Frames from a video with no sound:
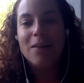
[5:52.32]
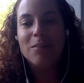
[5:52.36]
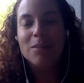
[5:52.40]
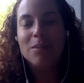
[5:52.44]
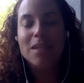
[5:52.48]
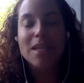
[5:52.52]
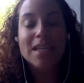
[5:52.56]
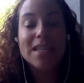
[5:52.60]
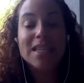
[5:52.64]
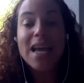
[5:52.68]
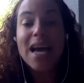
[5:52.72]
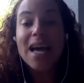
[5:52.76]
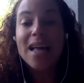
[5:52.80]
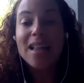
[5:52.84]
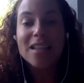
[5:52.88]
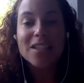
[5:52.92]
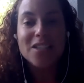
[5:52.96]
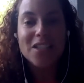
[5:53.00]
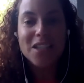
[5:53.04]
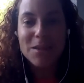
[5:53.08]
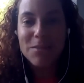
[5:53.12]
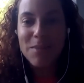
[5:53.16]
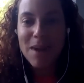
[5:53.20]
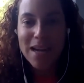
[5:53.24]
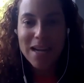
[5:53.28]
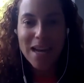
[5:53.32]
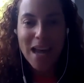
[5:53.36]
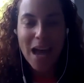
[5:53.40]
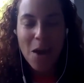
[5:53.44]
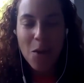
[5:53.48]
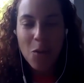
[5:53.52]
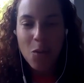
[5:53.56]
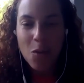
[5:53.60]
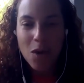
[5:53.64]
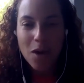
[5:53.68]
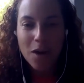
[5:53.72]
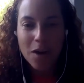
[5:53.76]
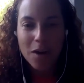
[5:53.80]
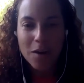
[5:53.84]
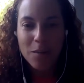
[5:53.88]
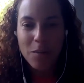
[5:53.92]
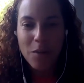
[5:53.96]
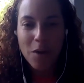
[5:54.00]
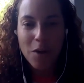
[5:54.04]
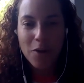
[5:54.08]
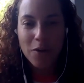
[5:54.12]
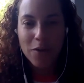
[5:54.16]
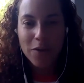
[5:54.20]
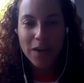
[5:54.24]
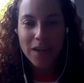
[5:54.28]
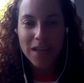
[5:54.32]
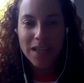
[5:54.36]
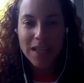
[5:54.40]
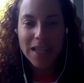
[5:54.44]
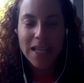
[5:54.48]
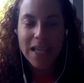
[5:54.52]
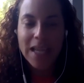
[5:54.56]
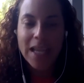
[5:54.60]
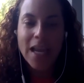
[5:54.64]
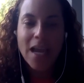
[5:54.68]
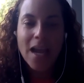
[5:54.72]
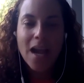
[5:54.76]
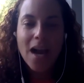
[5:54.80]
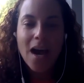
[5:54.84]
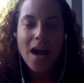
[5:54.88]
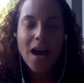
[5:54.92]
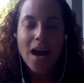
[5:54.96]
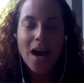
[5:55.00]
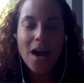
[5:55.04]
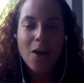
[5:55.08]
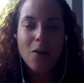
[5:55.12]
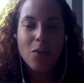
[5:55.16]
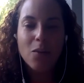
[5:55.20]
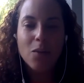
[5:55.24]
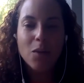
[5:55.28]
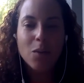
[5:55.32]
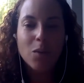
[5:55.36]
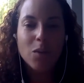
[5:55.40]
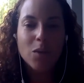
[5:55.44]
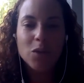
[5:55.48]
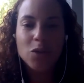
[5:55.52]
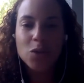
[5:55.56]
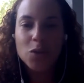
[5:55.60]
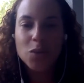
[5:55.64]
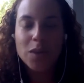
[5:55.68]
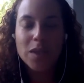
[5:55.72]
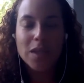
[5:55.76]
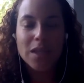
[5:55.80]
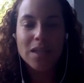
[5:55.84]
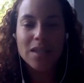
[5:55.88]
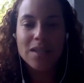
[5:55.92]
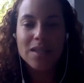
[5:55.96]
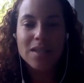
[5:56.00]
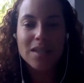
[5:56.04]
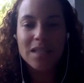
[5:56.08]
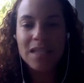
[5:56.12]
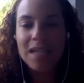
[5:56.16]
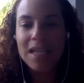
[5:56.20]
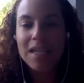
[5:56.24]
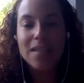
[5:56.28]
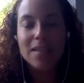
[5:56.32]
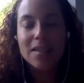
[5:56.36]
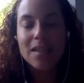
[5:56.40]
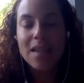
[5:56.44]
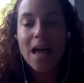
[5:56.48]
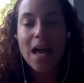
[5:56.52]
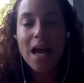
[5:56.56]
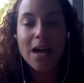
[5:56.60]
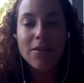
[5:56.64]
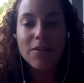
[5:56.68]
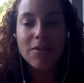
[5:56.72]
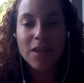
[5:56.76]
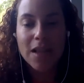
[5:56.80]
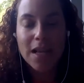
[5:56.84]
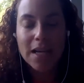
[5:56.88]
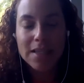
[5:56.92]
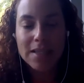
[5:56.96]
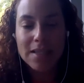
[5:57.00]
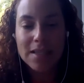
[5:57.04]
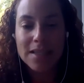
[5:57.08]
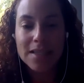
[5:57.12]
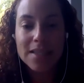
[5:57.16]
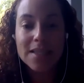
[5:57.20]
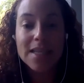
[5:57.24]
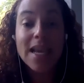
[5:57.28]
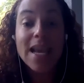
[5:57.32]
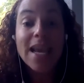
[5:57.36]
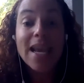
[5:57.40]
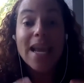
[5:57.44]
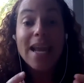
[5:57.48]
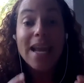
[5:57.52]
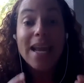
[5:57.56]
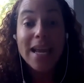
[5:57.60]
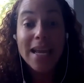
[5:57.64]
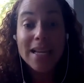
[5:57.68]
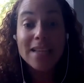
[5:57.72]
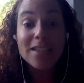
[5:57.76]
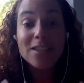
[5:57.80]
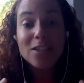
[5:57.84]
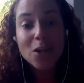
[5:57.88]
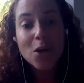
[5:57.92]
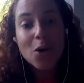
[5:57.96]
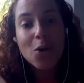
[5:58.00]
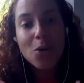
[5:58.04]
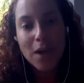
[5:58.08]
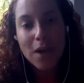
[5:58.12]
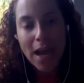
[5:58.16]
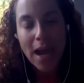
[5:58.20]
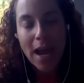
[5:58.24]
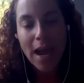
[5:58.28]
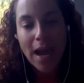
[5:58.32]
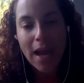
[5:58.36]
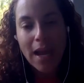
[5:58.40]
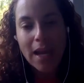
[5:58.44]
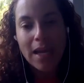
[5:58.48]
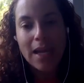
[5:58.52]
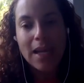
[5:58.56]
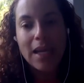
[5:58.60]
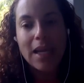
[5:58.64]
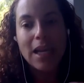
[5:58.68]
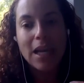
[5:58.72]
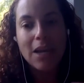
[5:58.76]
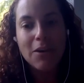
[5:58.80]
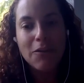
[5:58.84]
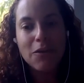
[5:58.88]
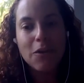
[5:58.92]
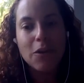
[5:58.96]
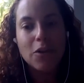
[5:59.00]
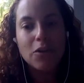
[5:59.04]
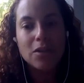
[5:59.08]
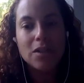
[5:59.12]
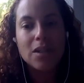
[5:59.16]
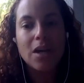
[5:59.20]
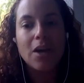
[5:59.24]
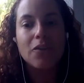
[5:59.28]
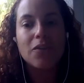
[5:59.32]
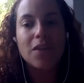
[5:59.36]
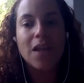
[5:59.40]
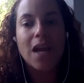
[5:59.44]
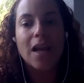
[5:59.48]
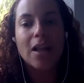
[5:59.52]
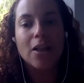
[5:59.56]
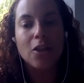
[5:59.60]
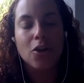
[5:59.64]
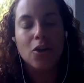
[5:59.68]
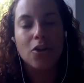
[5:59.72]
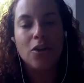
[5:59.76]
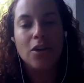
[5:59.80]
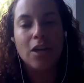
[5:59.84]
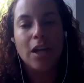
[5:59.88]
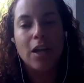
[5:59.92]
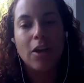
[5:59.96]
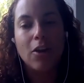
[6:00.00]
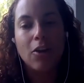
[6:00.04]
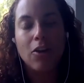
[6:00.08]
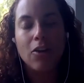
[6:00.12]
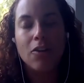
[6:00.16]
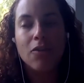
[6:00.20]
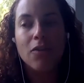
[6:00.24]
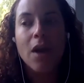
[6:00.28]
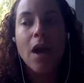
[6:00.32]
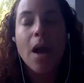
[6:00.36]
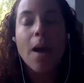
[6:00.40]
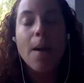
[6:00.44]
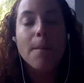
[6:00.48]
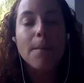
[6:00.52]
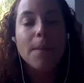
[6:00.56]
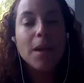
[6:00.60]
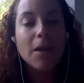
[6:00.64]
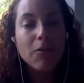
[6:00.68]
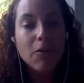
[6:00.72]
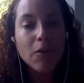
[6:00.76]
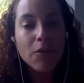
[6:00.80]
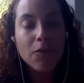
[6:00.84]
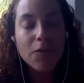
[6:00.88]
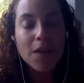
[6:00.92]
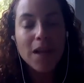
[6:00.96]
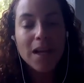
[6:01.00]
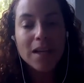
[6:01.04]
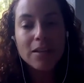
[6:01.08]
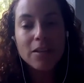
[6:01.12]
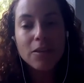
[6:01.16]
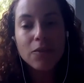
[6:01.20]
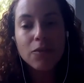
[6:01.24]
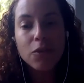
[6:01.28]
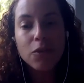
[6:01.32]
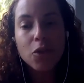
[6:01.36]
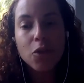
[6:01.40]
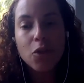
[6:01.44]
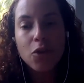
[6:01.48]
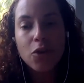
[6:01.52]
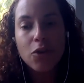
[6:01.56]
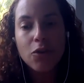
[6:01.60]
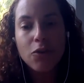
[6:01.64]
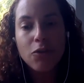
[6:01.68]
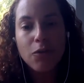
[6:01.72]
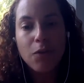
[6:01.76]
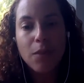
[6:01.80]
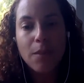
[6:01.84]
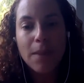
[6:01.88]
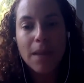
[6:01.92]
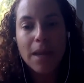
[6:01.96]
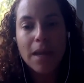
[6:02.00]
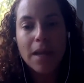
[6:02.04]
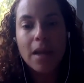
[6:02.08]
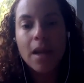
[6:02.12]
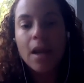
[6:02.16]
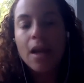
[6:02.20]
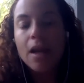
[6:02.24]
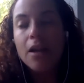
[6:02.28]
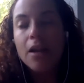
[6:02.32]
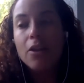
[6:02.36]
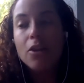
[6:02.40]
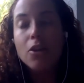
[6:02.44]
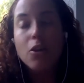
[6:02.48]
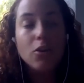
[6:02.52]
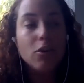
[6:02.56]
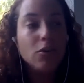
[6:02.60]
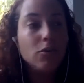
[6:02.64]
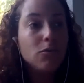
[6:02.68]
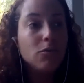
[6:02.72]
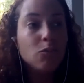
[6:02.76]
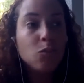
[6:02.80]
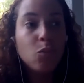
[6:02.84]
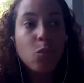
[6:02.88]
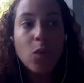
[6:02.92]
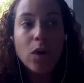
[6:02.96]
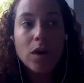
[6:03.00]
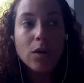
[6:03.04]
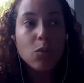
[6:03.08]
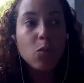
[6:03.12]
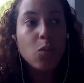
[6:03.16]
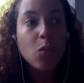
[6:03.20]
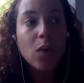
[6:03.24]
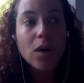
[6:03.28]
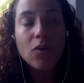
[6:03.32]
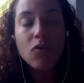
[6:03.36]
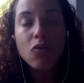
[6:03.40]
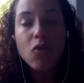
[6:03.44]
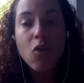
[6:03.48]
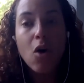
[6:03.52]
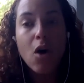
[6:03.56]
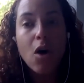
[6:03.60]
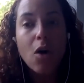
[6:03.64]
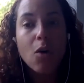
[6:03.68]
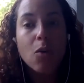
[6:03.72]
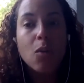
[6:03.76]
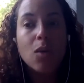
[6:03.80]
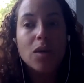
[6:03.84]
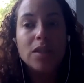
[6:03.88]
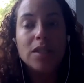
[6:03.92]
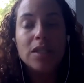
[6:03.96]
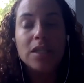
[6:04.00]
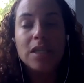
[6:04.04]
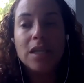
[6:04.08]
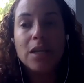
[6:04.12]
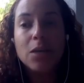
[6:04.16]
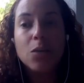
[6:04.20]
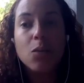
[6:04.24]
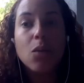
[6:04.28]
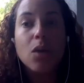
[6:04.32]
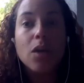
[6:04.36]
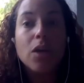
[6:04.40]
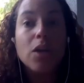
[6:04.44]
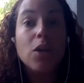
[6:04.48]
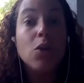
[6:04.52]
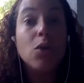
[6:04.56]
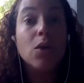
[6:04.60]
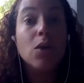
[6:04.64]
Technology might not work perfectly when we're doing these live lessons. It's okay. Give yourself that learning curve. Be reflective. Learn from it. Learn what went wrong, what didn't, what you